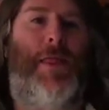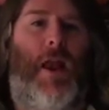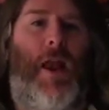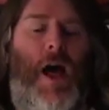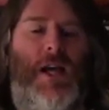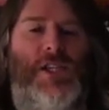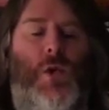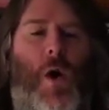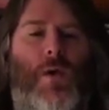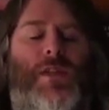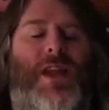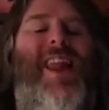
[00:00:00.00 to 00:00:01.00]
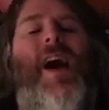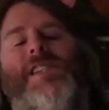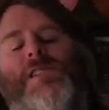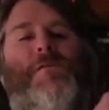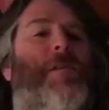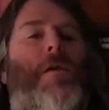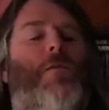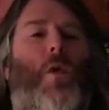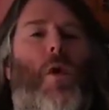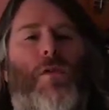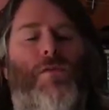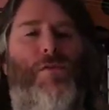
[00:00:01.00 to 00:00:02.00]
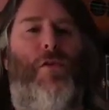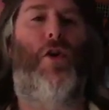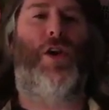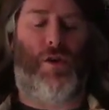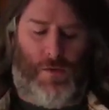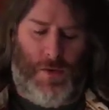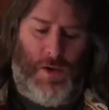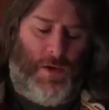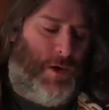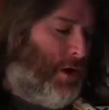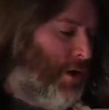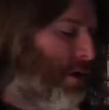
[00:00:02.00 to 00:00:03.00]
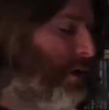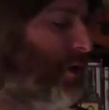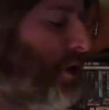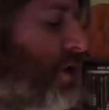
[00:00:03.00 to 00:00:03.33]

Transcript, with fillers: the last quote, the last film quote for you to